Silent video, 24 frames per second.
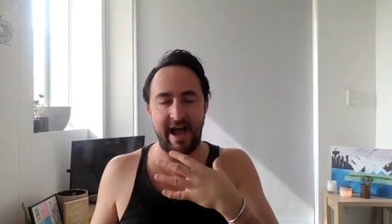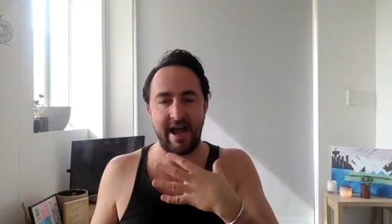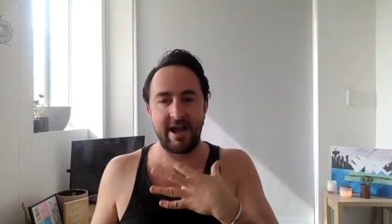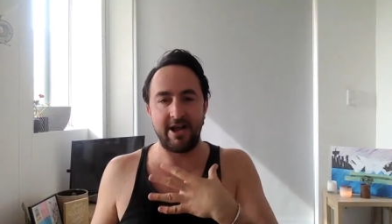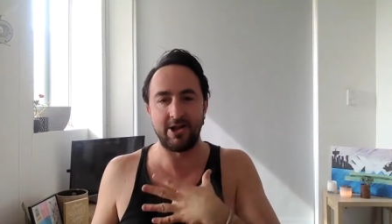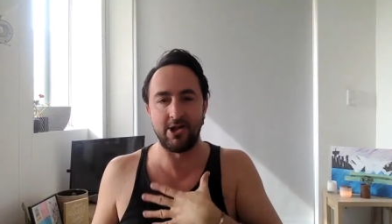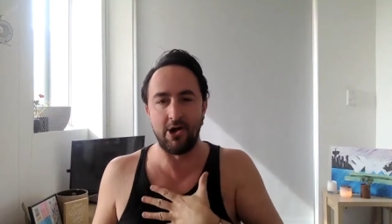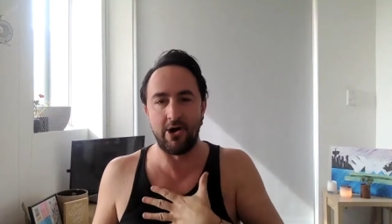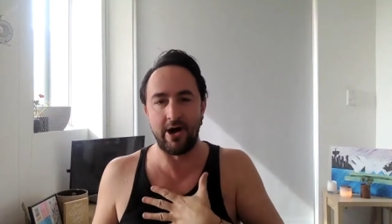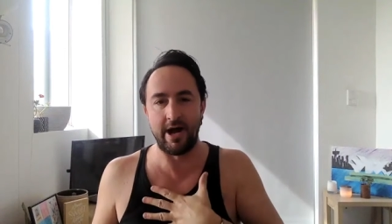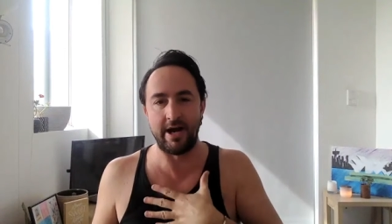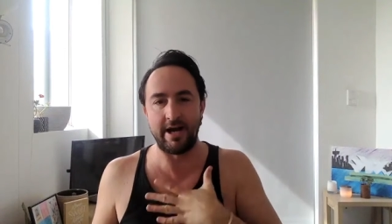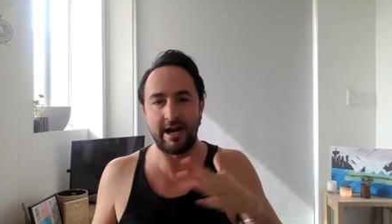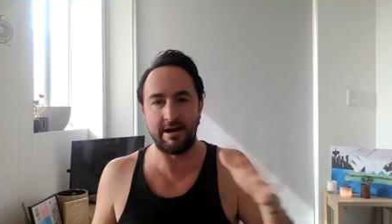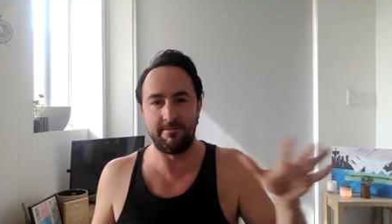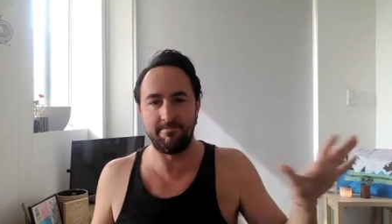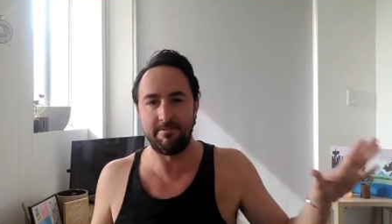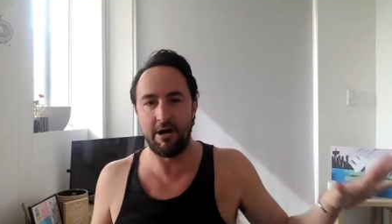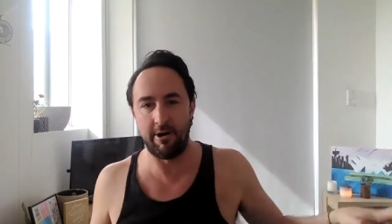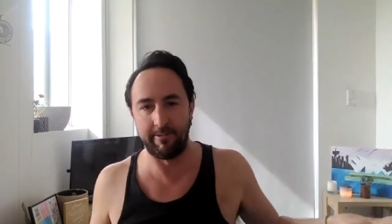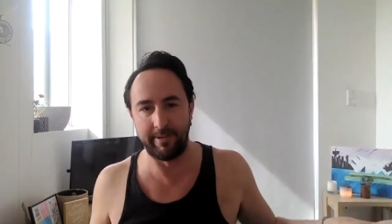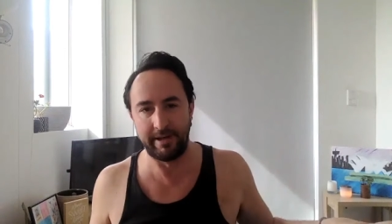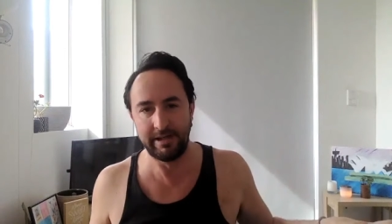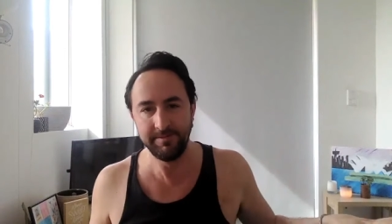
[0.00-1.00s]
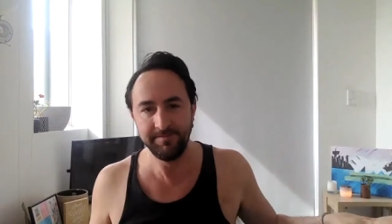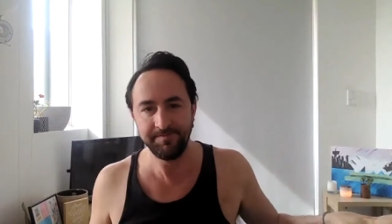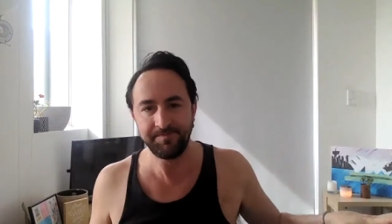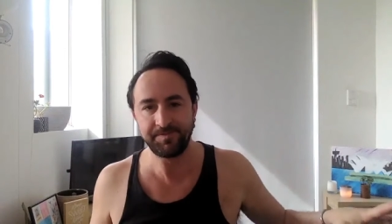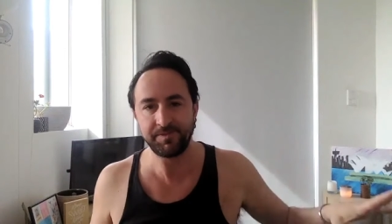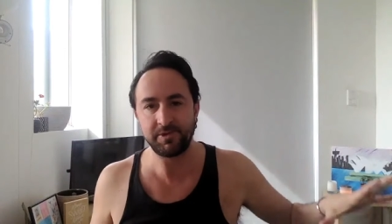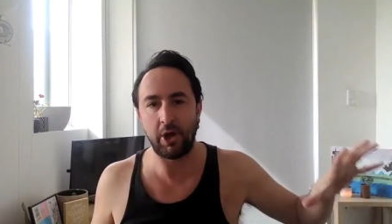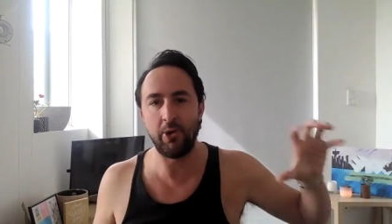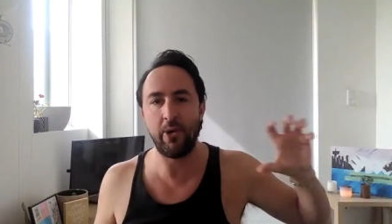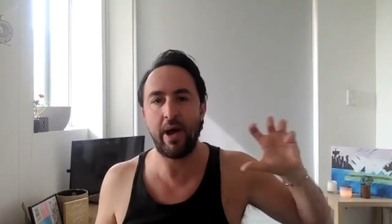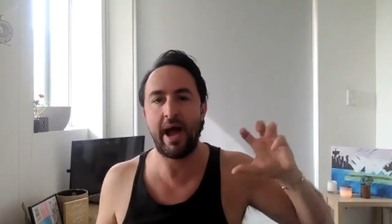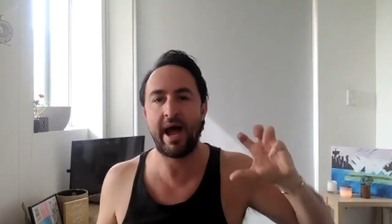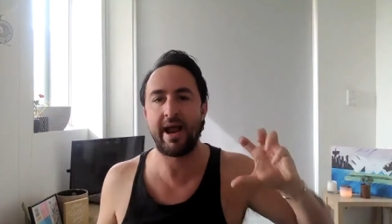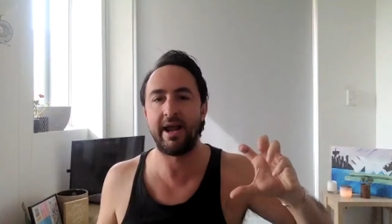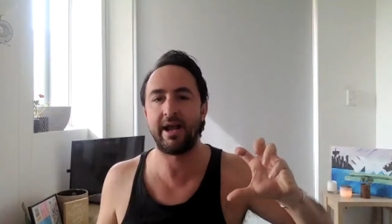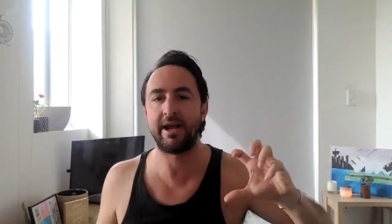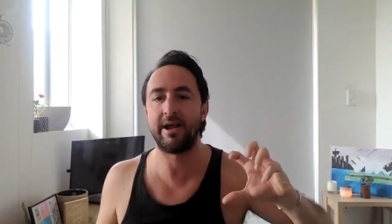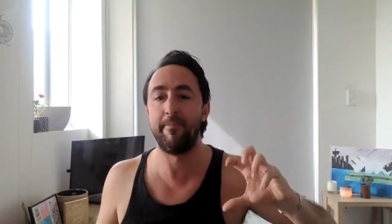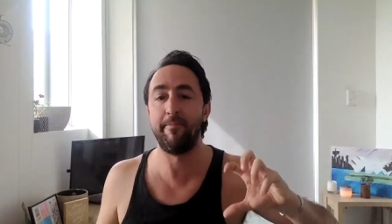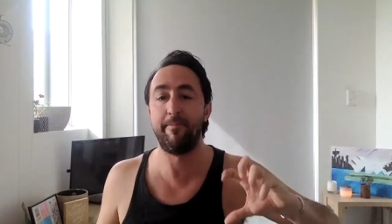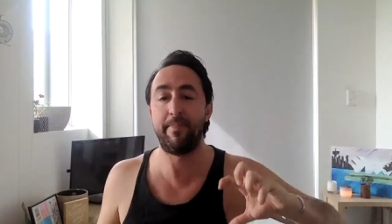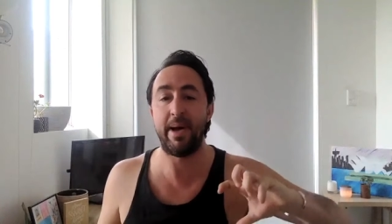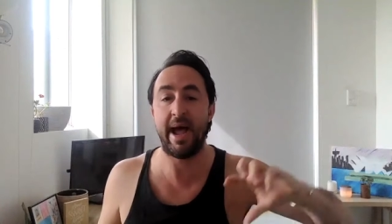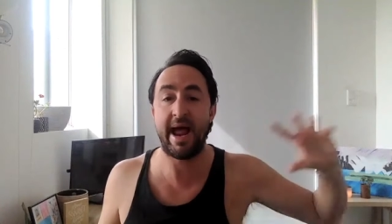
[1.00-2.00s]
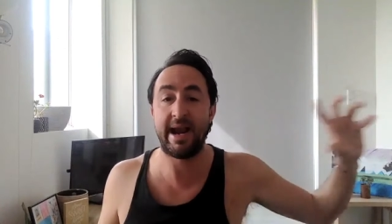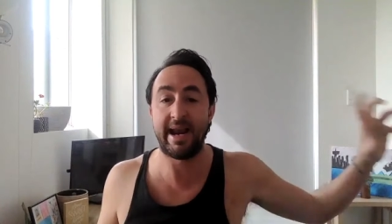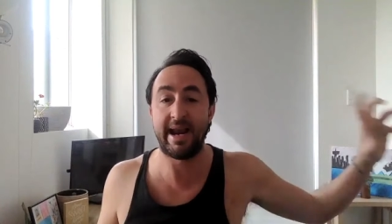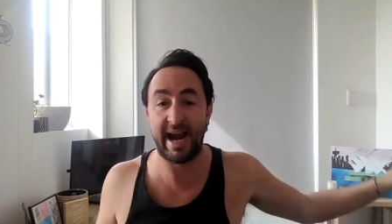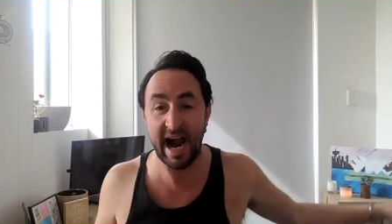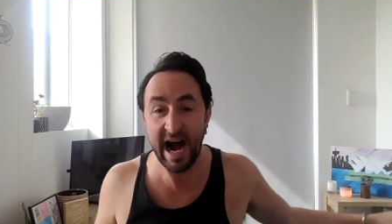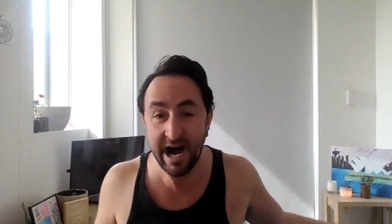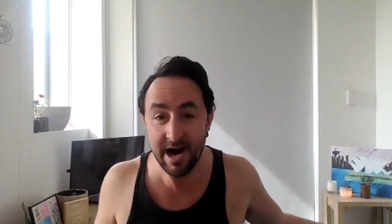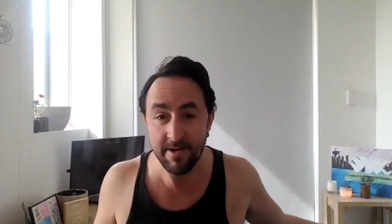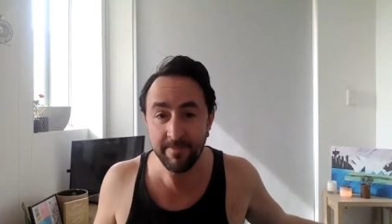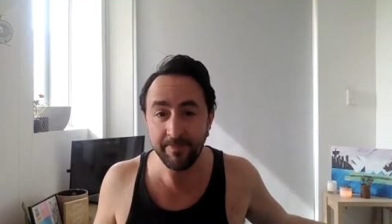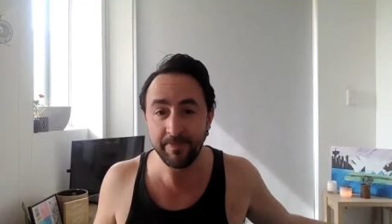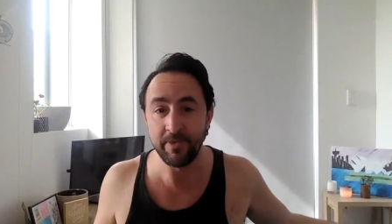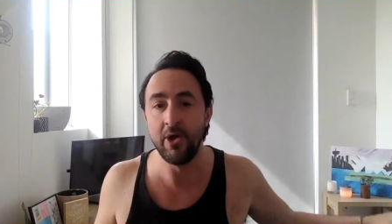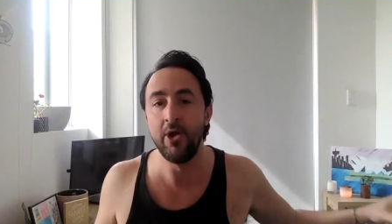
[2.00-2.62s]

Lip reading: a client in Melbourne who had a competitor